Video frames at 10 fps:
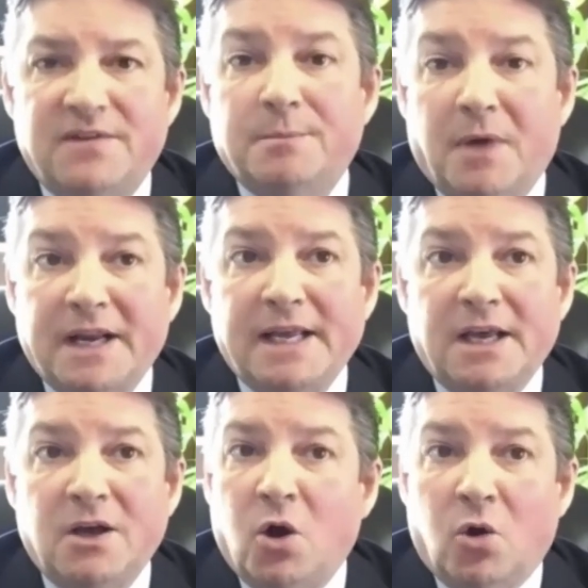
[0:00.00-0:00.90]
money
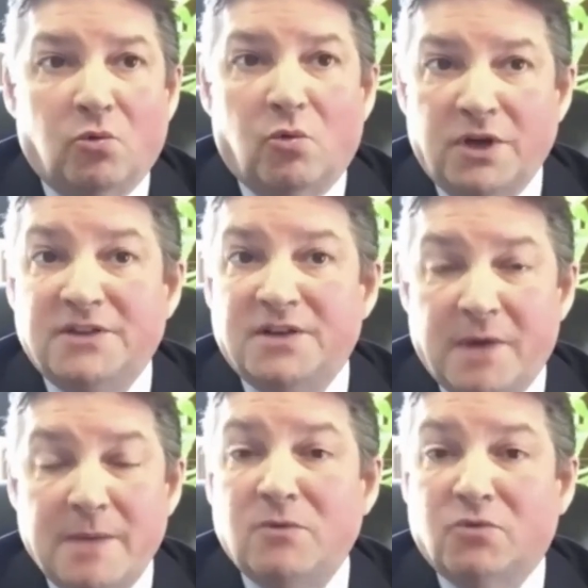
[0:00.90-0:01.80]
into
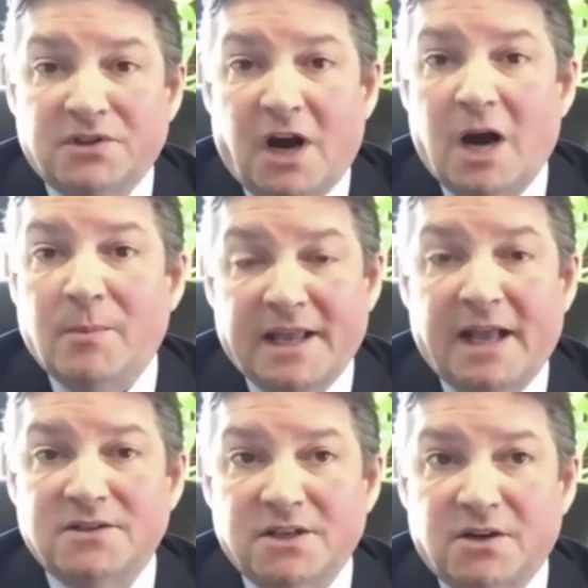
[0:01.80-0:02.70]
maybe retirement
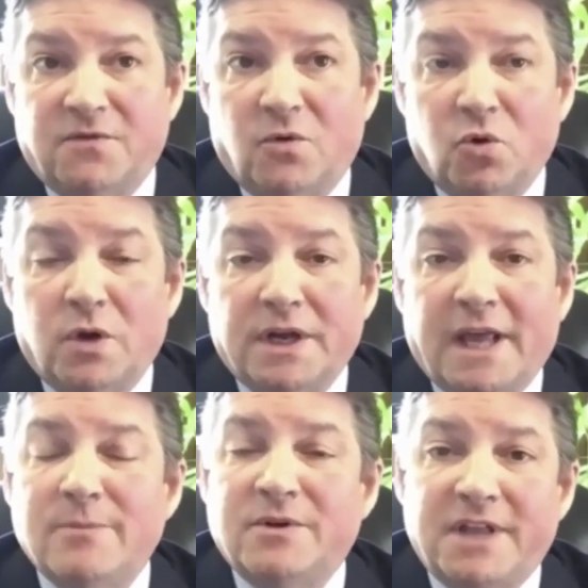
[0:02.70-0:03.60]
accounts like a
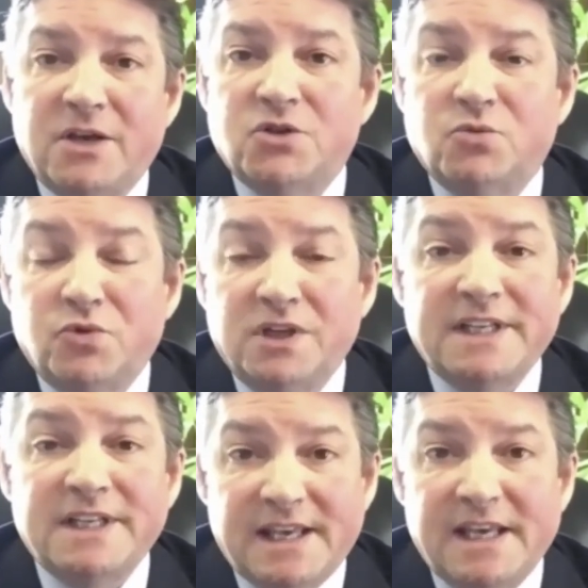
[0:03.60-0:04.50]
401k, but they should really
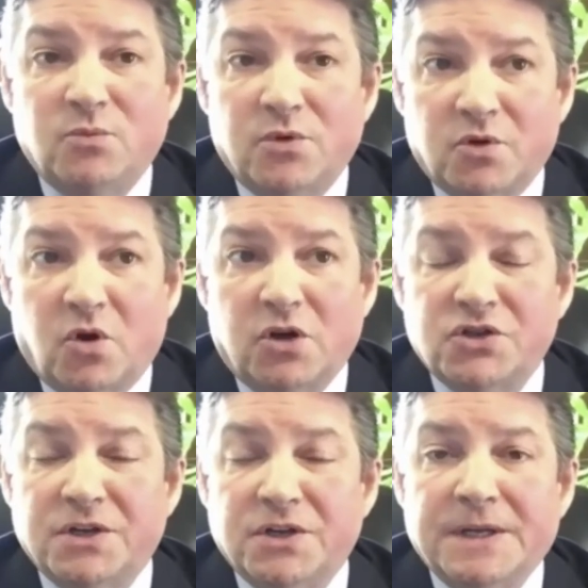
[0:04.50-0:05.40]
heed with
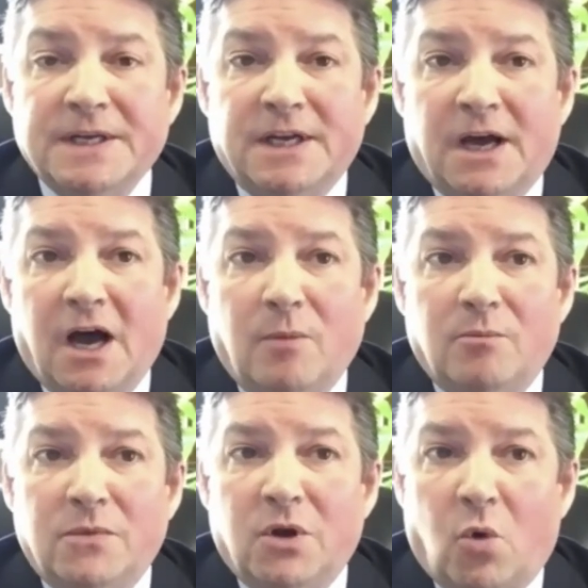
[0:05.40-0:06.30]
caution.
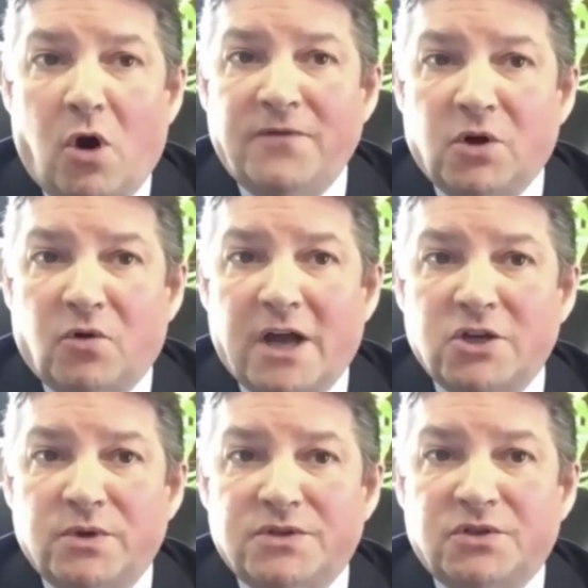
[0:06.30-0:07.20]
Often
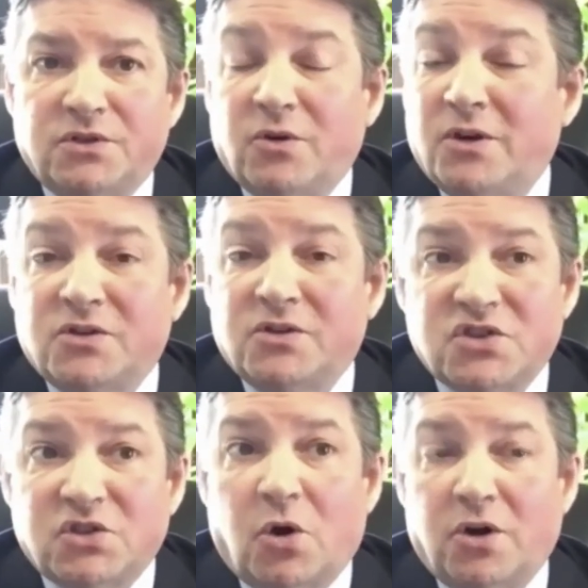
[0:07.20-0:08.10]
graduates, they're at the
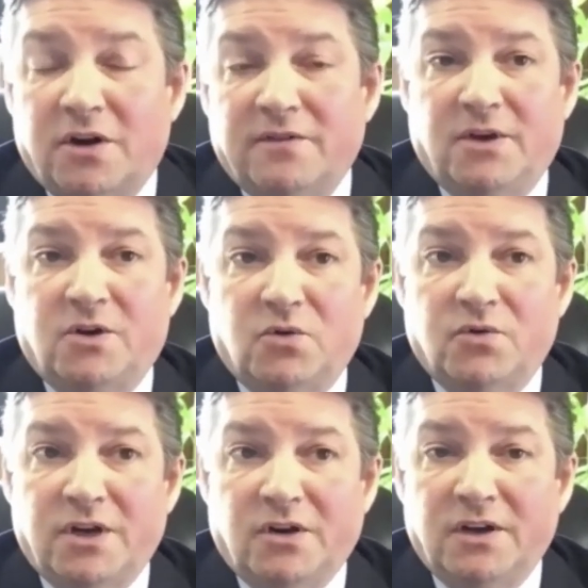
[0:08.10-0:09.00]
start of their
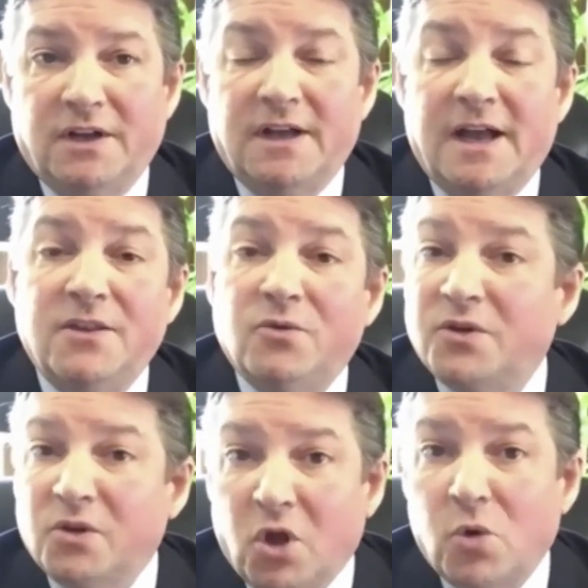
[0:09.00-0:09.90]
career and they're in
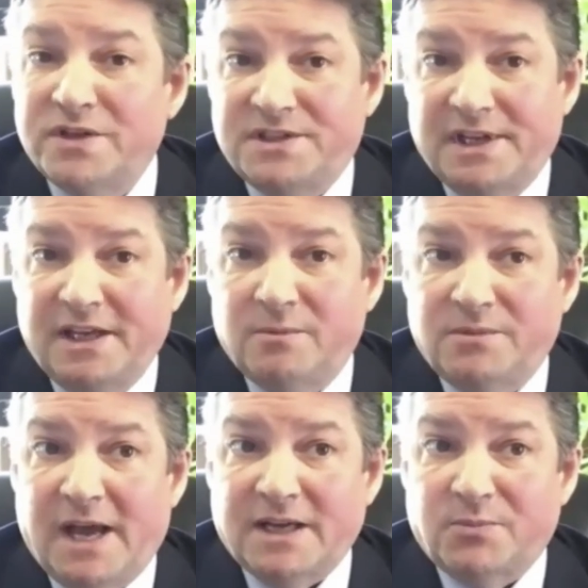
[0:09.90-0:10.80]
the lowest income
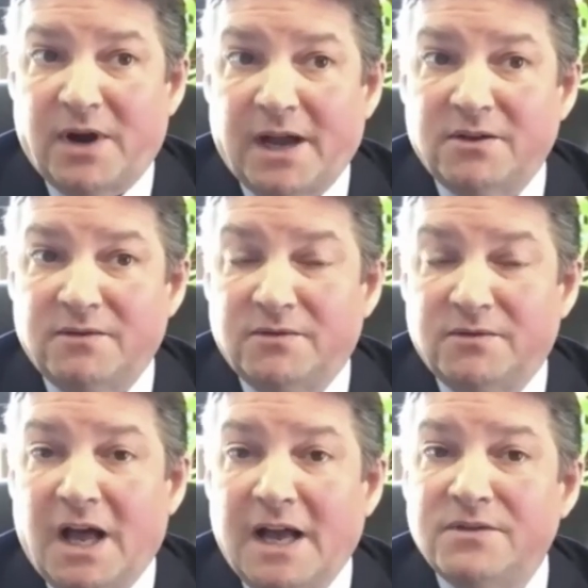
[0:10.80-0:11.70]
tax bracket of their
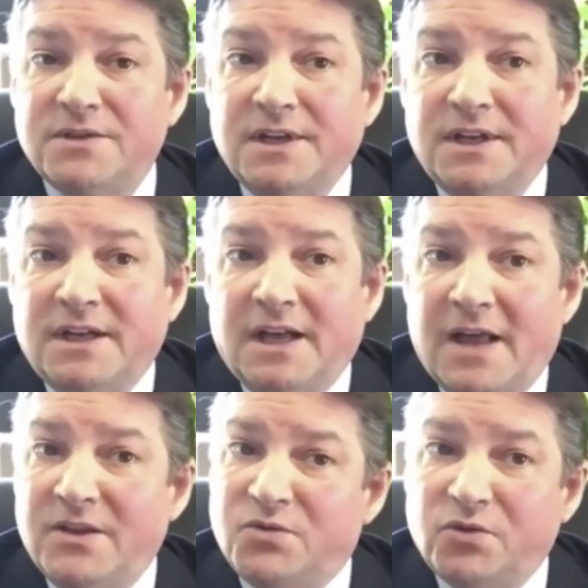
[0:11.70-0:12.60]
lives. And
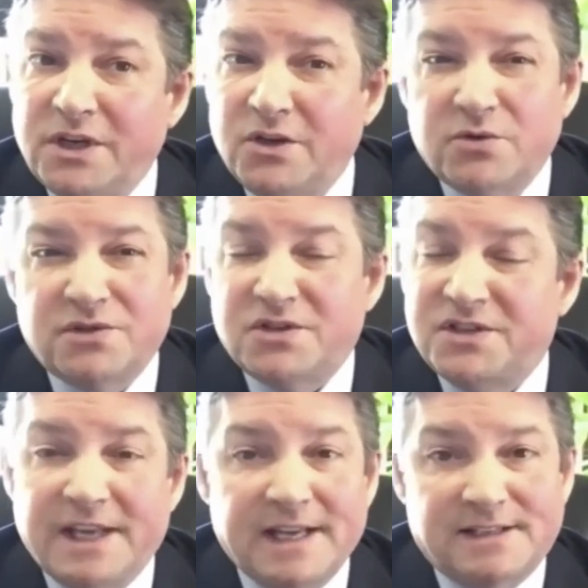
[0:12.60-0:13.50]
there's really no such
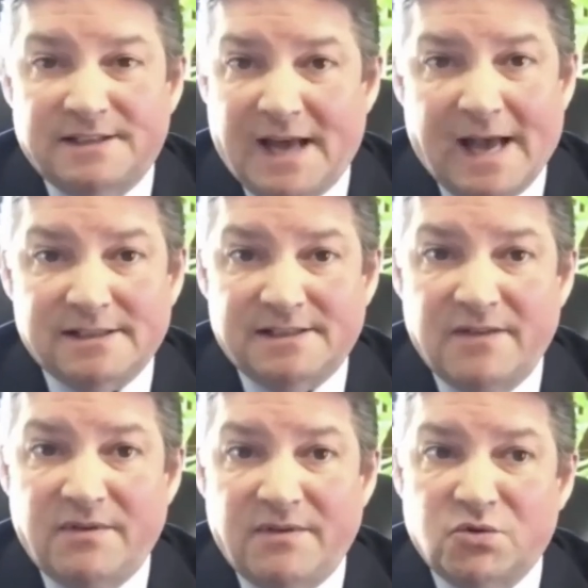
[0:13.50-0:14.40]
thing as a tax
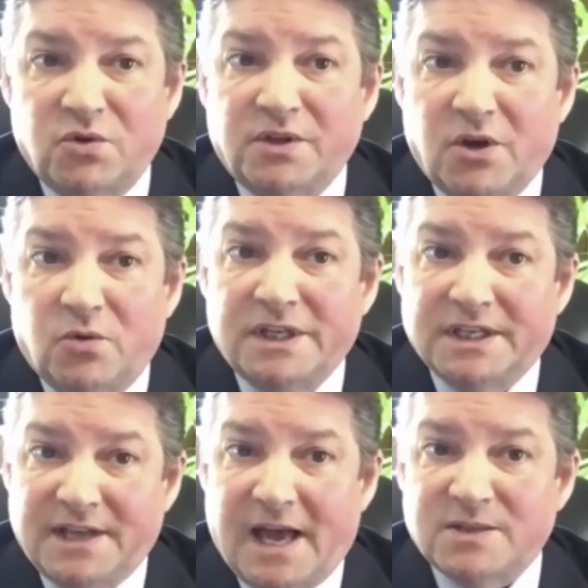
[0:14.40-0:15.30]
savings. It's really only a
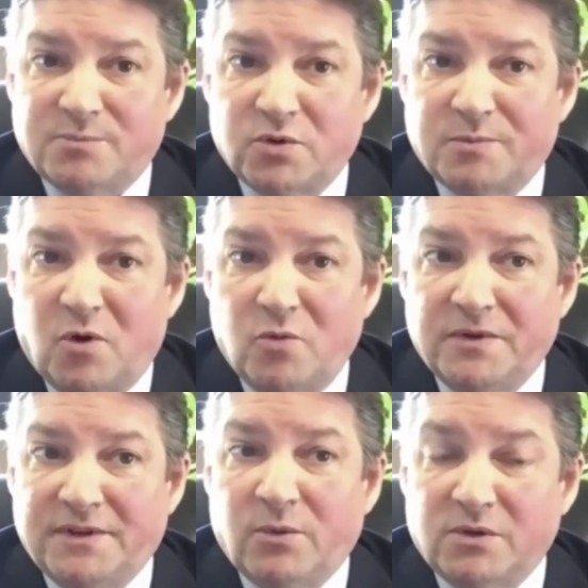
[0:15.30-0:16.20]
tax postponement
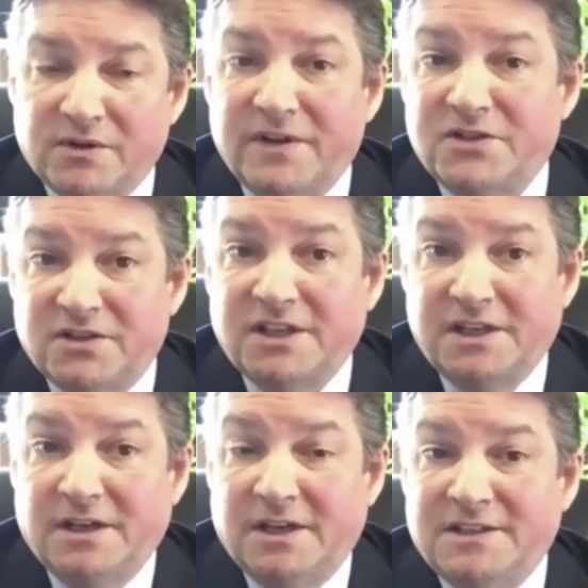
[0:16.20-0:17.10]
that will eventually,
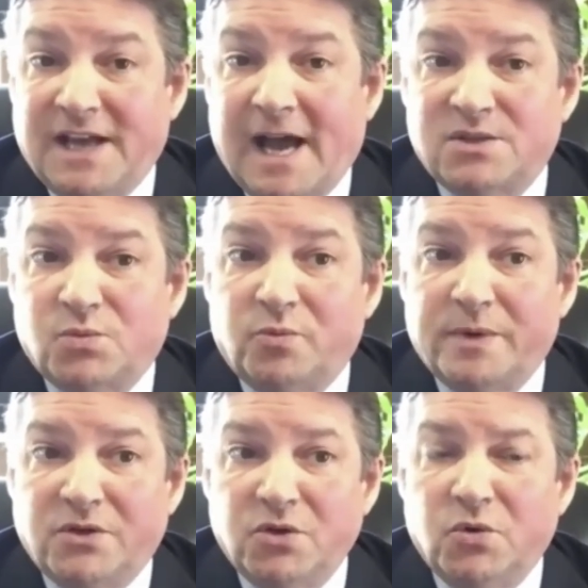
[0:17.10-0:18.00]
taxes will
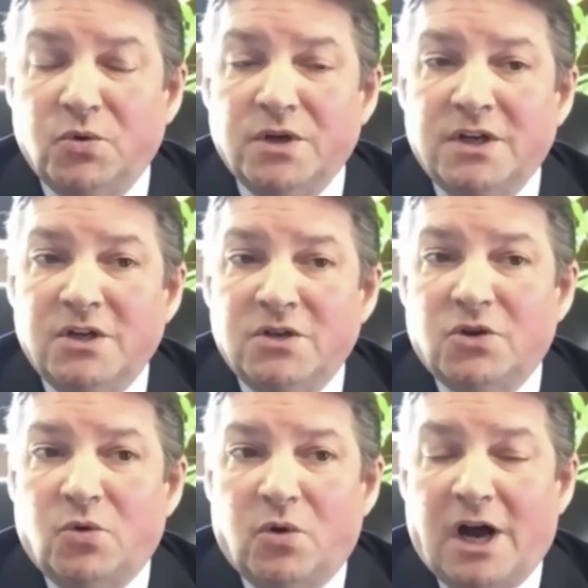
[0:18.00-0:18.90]
be due.
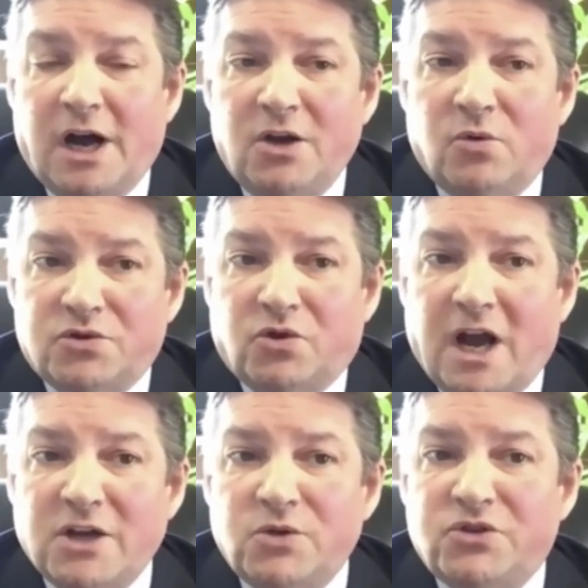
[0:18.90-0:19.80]
So,
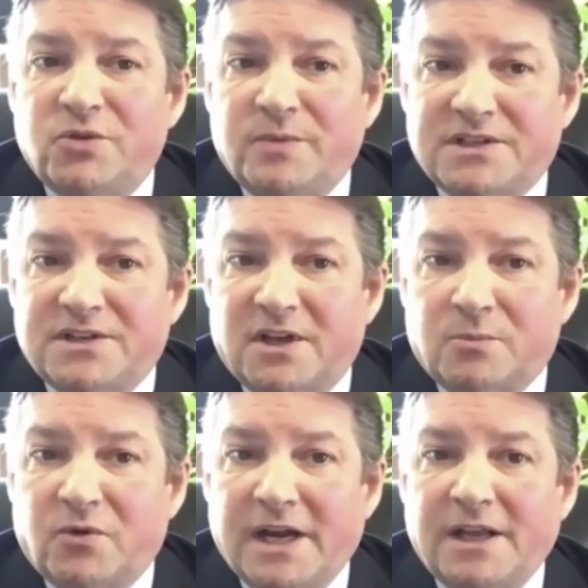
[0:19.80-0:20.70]
graduates should be
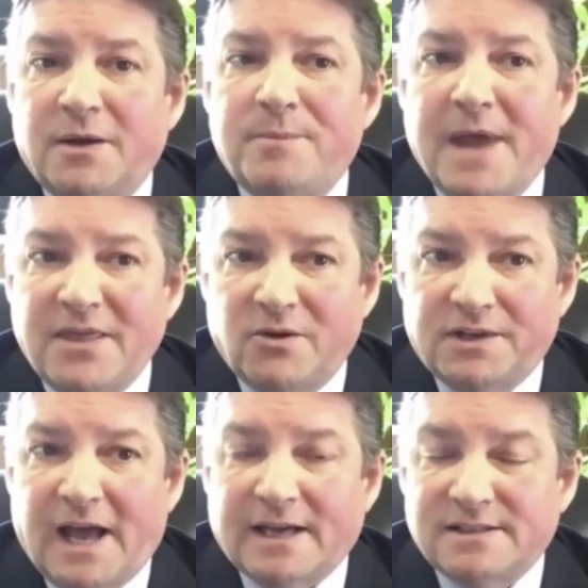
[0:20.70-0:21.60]
celebrating, pay their
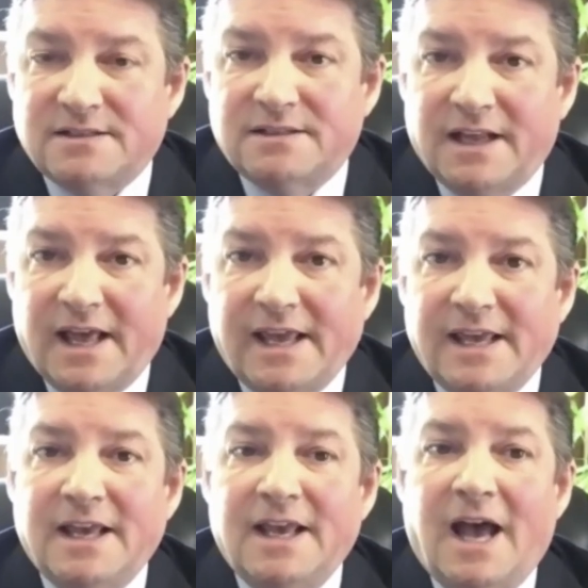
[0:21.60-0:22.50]
taxes today,
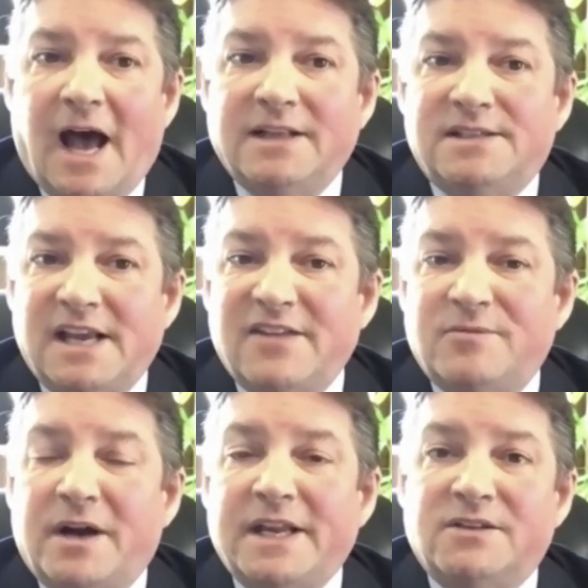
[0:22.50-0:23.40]
and save
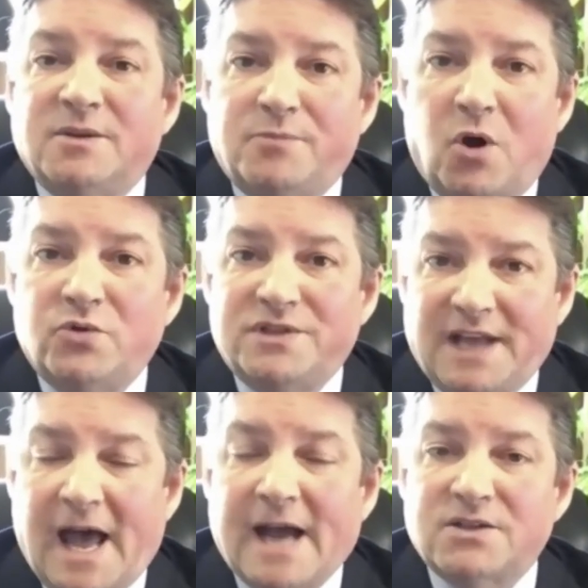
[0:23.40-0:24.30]
money into
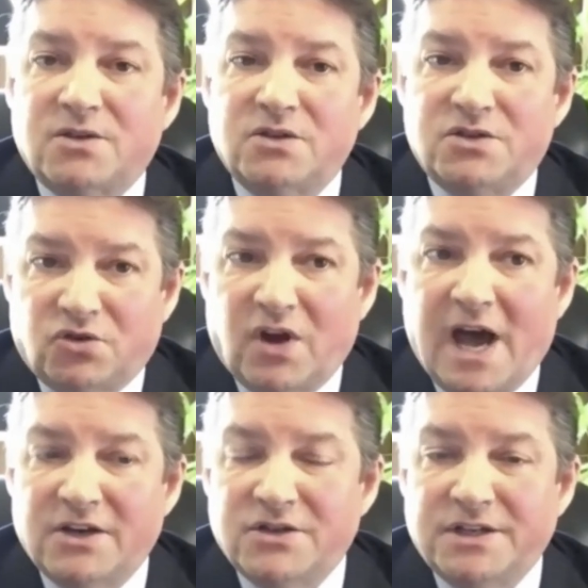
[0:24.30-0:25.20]
post-tax
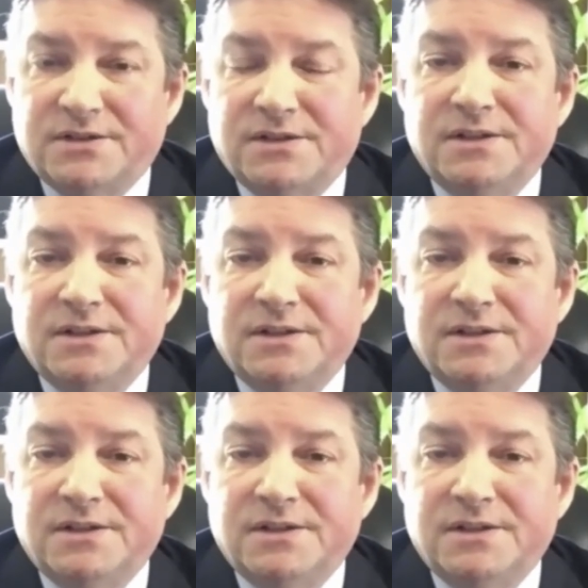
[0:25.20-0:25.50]
strategies.